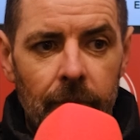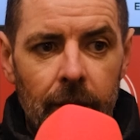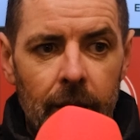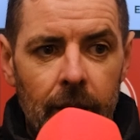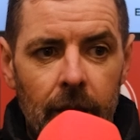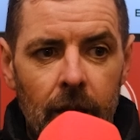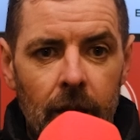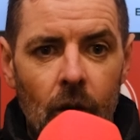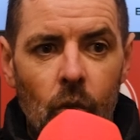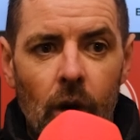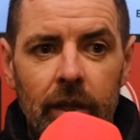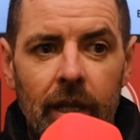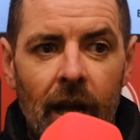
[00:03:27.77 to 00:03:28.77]
You
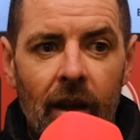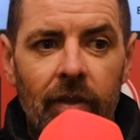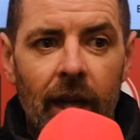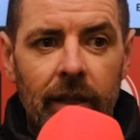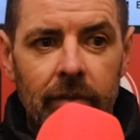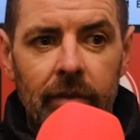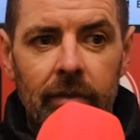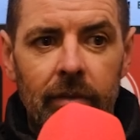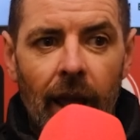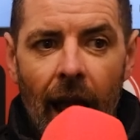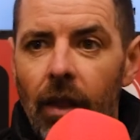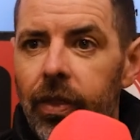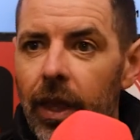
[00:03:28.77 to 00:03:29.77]
want to have that
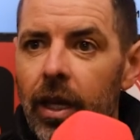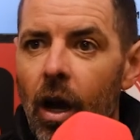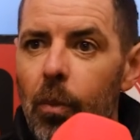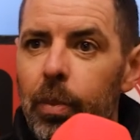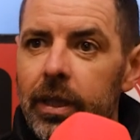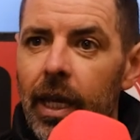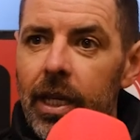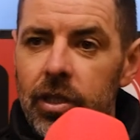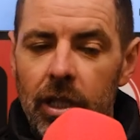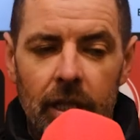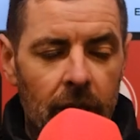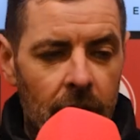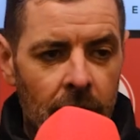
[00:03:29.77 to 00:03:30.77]
healthy
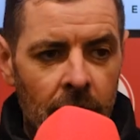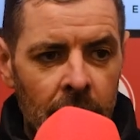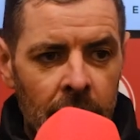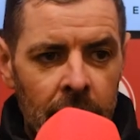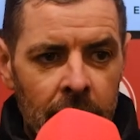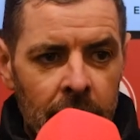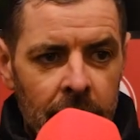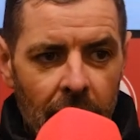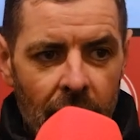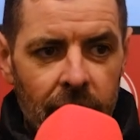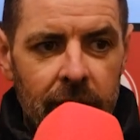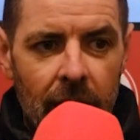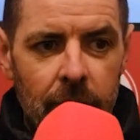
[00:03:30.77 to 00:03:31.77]
competition, and
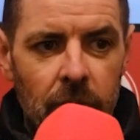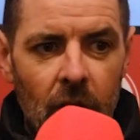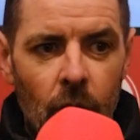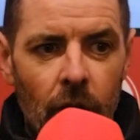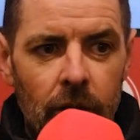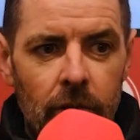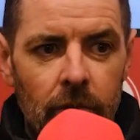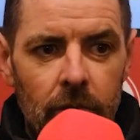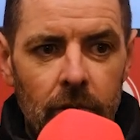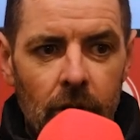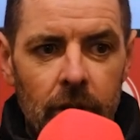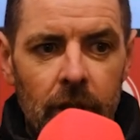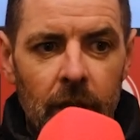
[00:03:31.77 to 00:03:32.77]
every time you go out
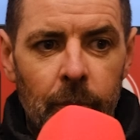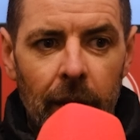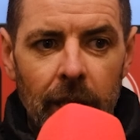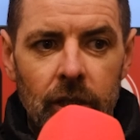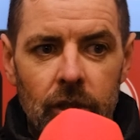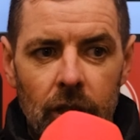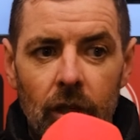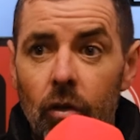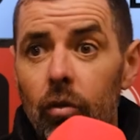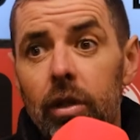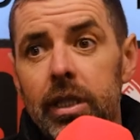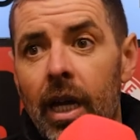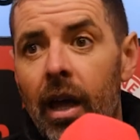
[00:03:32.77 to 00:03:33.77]
onto the pitch you
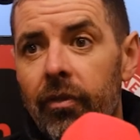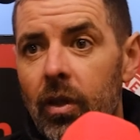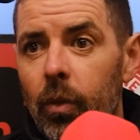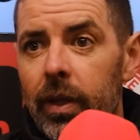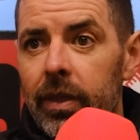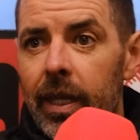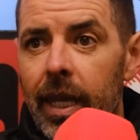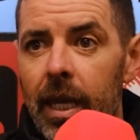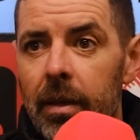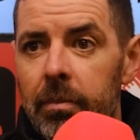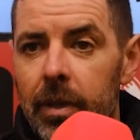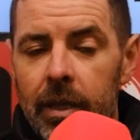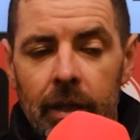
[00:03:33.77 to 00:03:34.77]
know that you have to win the
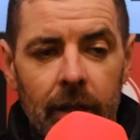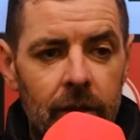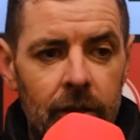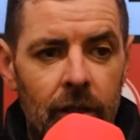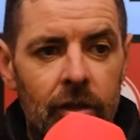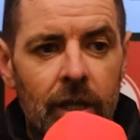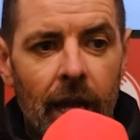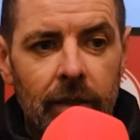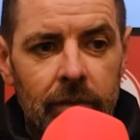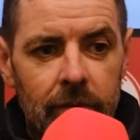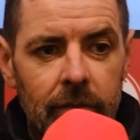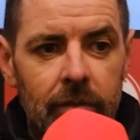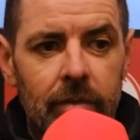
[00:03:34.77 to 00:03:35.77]
game, and there's
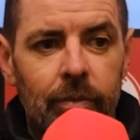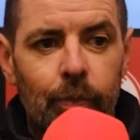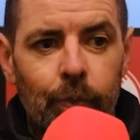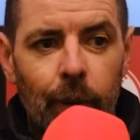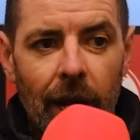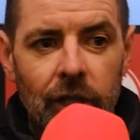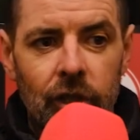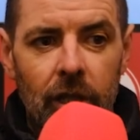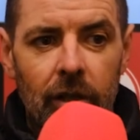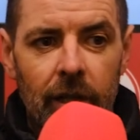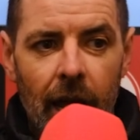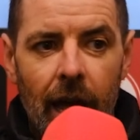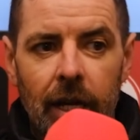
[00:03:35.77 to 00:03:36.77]
that
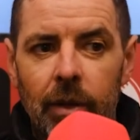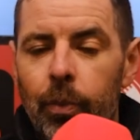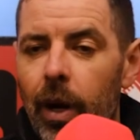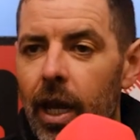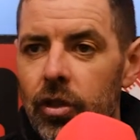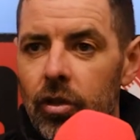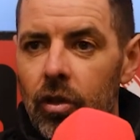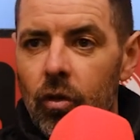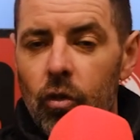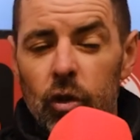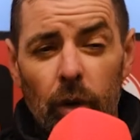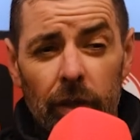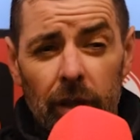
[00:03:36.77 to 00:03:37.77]
pressure and added pressure that
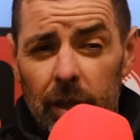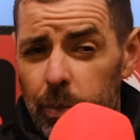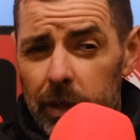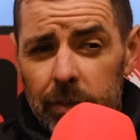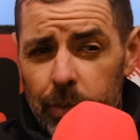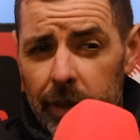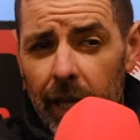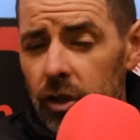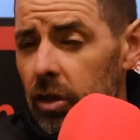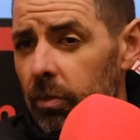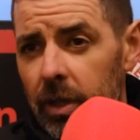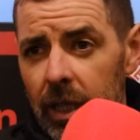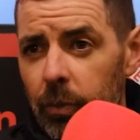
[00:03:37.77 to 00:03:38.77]
goes with it, but that's
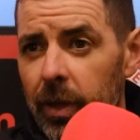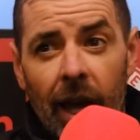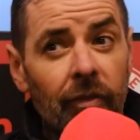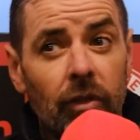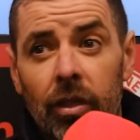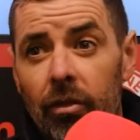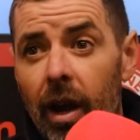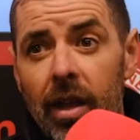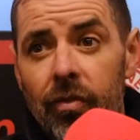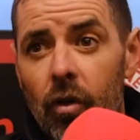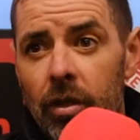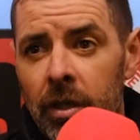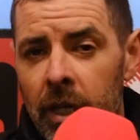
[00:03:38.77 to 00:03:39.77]
something that we have to
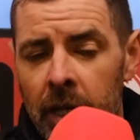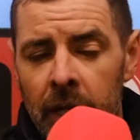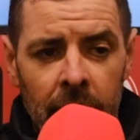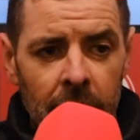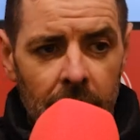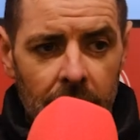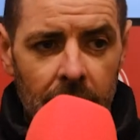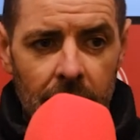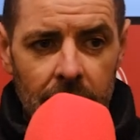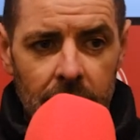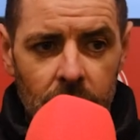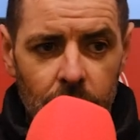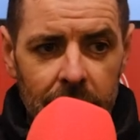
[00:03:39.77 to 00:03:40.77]
thrive on,
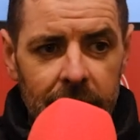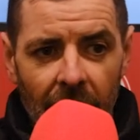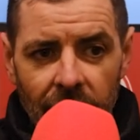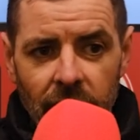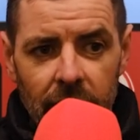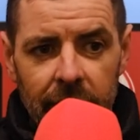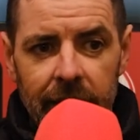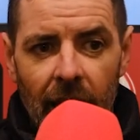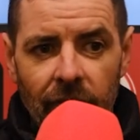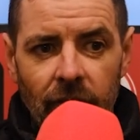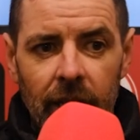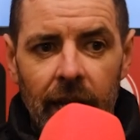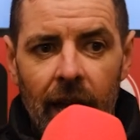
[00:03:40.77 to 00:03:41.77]
and we definitely
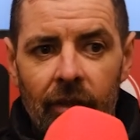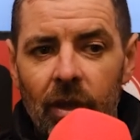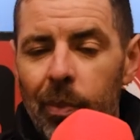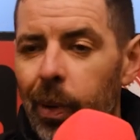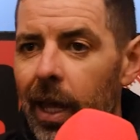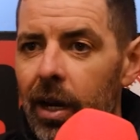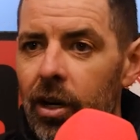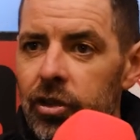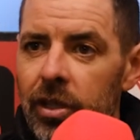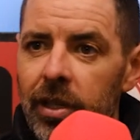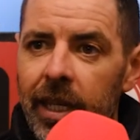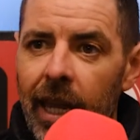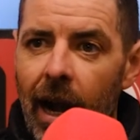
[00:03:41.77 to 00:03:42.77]
have the players
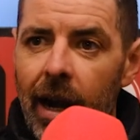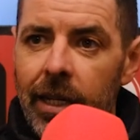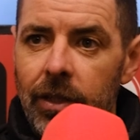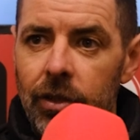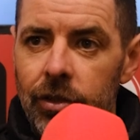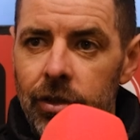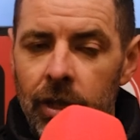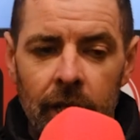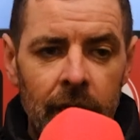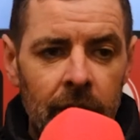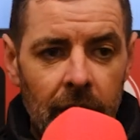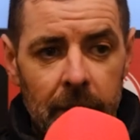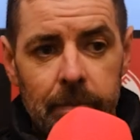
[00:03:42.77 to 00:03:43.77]
and the characters,
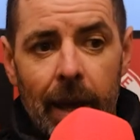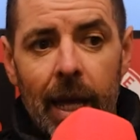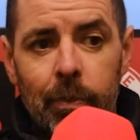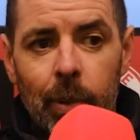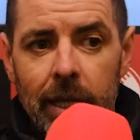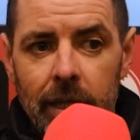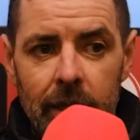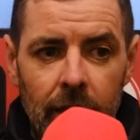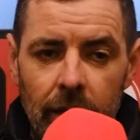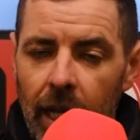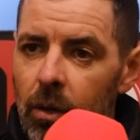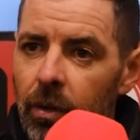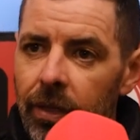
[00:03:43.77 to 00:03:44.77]
in my opinion, to
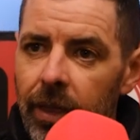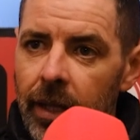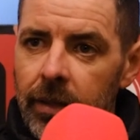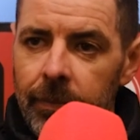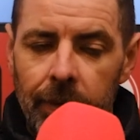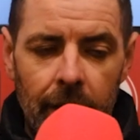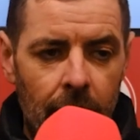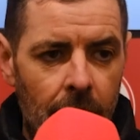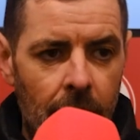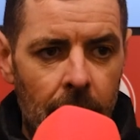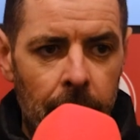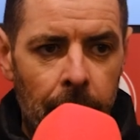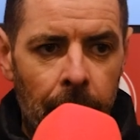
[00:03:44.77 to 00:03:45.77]
deal with that,
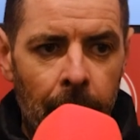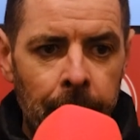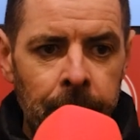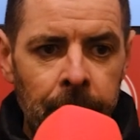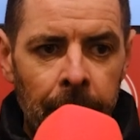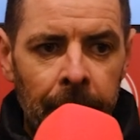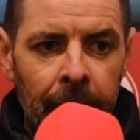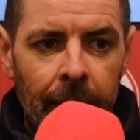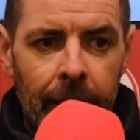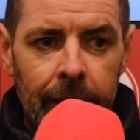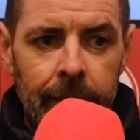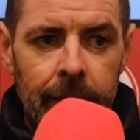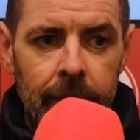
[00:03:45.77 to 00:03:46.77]
and
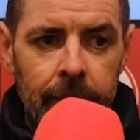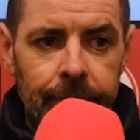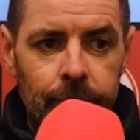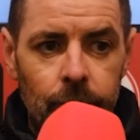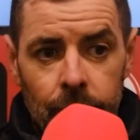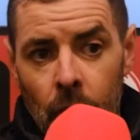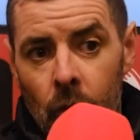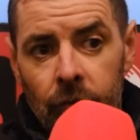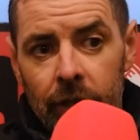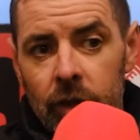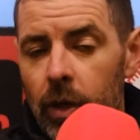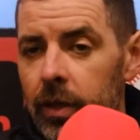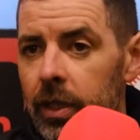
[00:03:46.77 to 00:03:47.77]

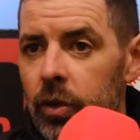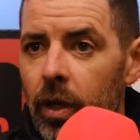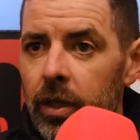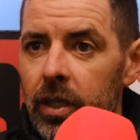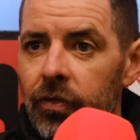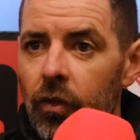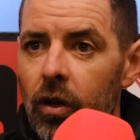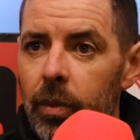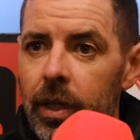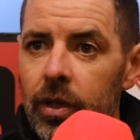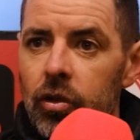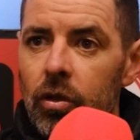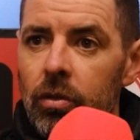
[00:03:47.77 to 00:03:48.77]
hopefully 2024 we
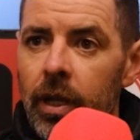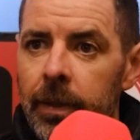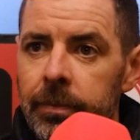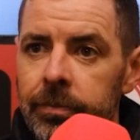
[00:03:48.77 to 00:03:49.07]
can show that.